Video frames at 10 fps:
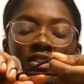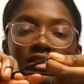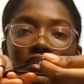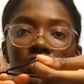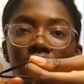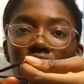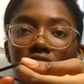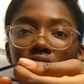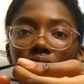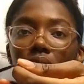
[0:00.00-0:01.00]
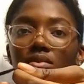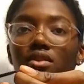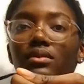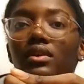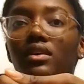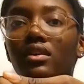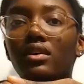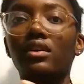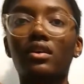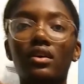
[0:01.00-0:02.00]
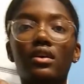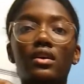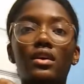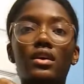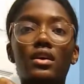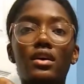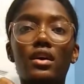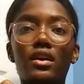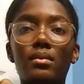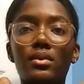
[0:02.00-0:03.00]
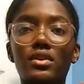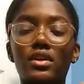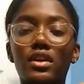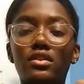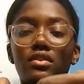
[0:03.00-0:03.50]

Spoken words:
Do y'all see what I'm doing? And I'm gonna take,